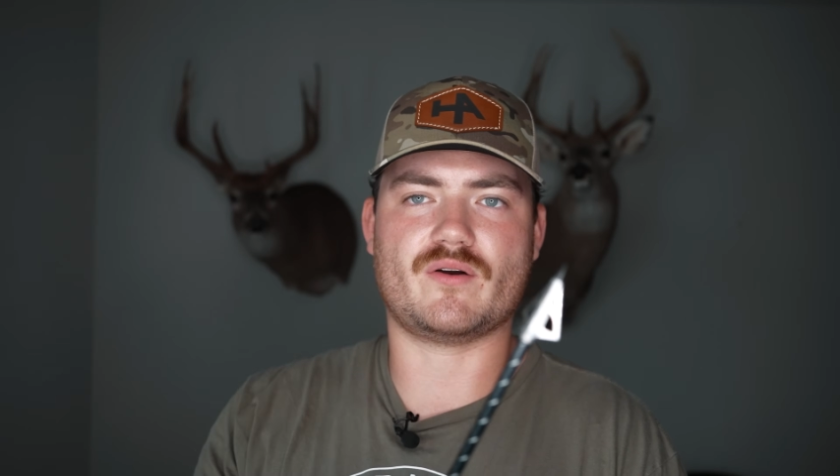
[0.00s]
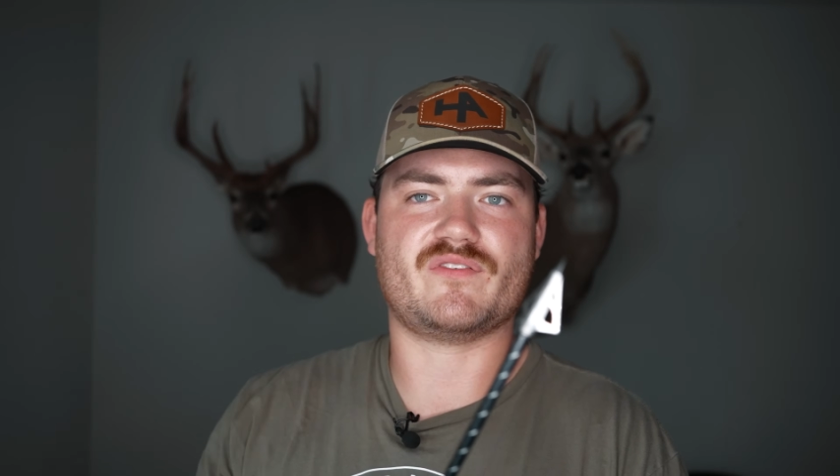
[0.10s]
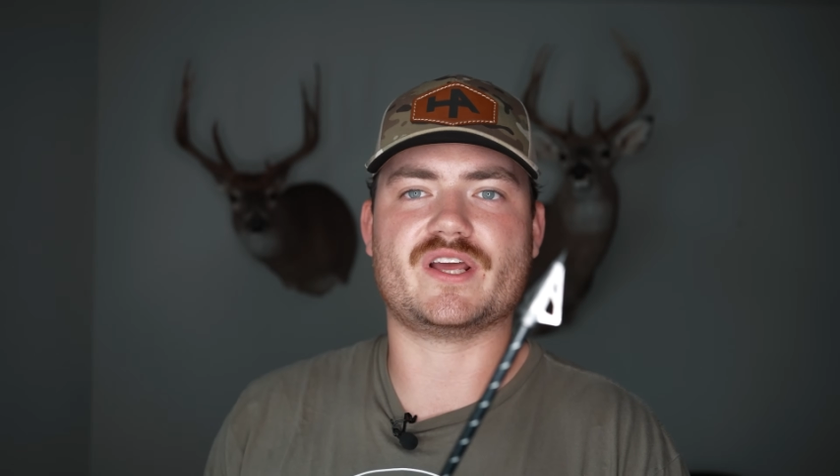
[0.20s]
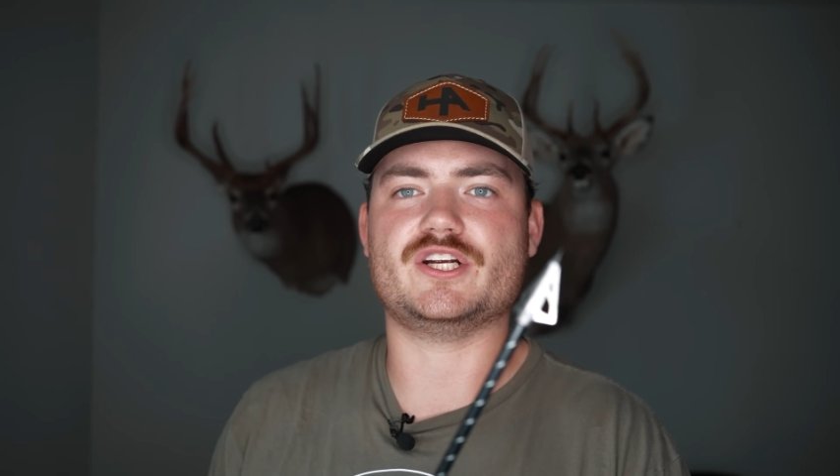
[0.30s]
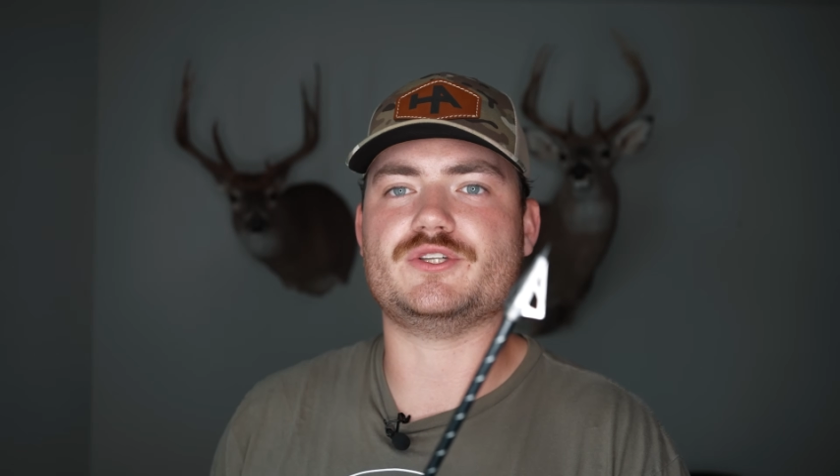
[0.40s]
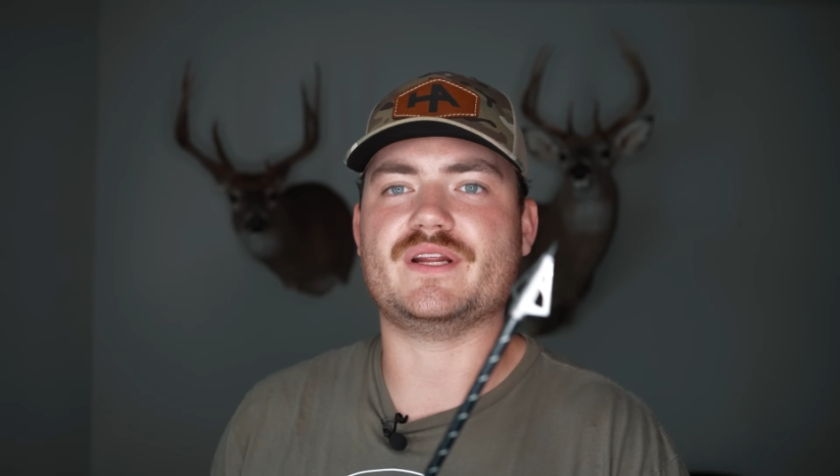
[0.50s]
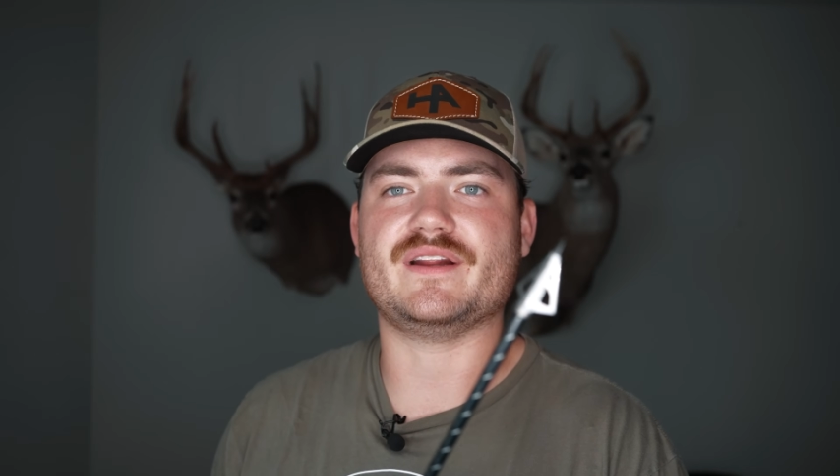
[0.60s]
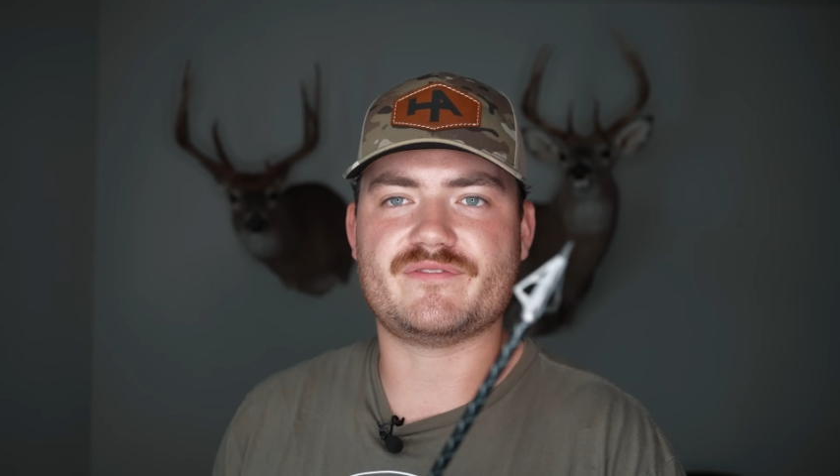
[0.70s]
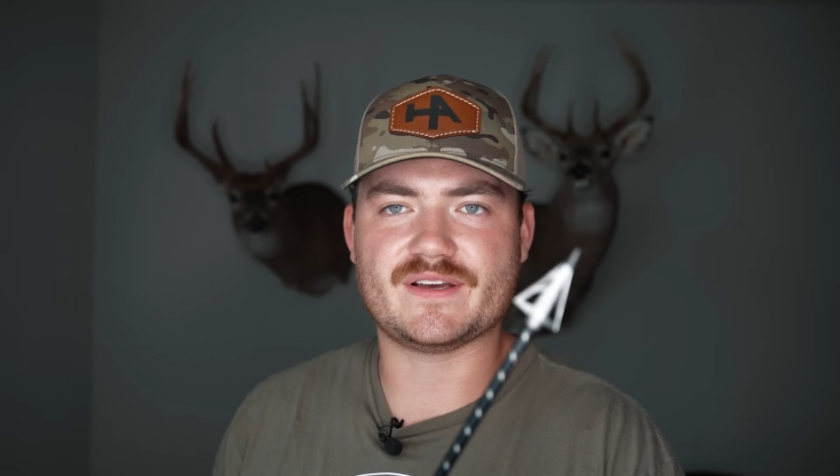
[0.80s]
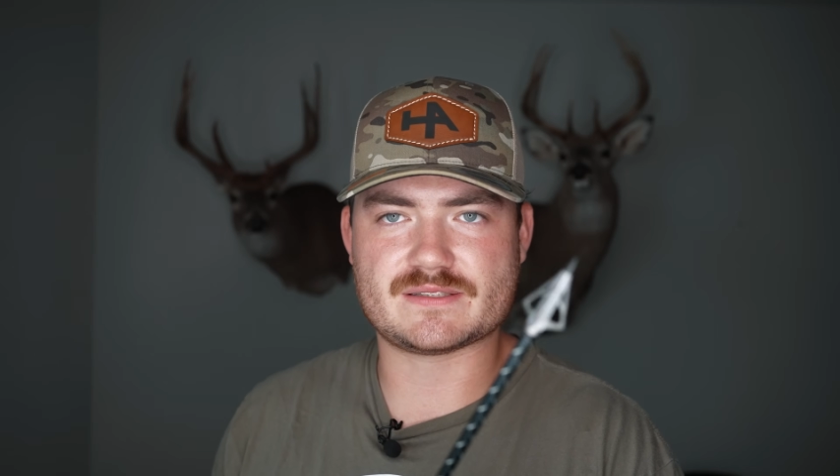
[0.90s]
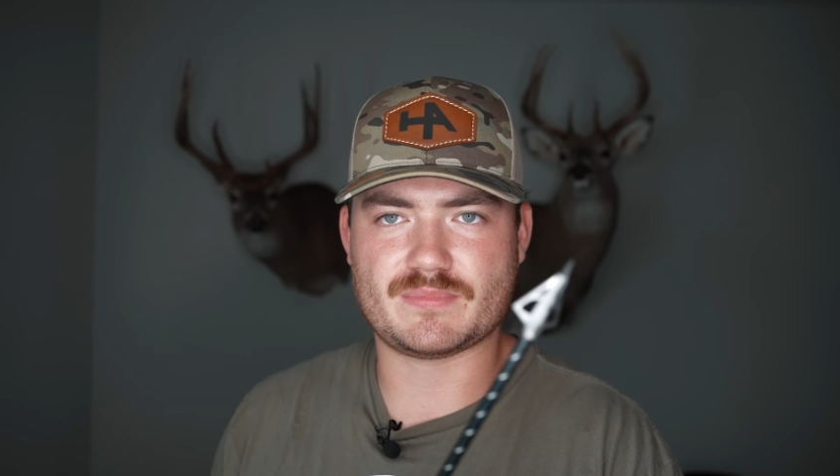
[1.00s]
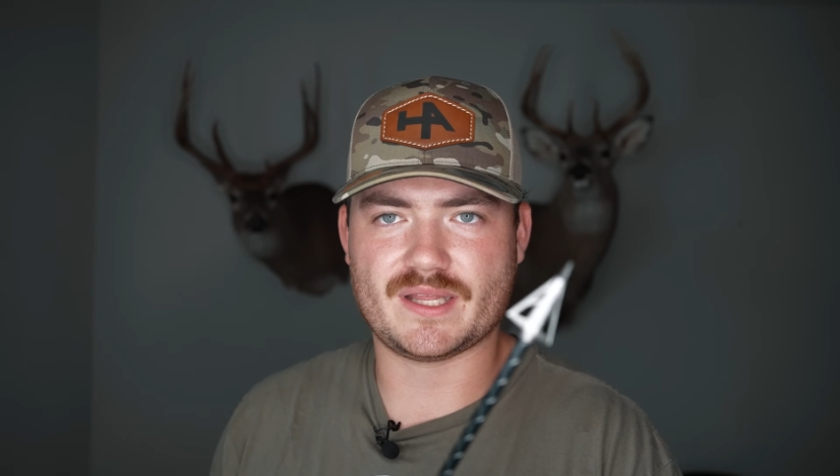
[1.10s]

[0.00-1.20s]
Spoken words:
or if you're going to shoot any fixed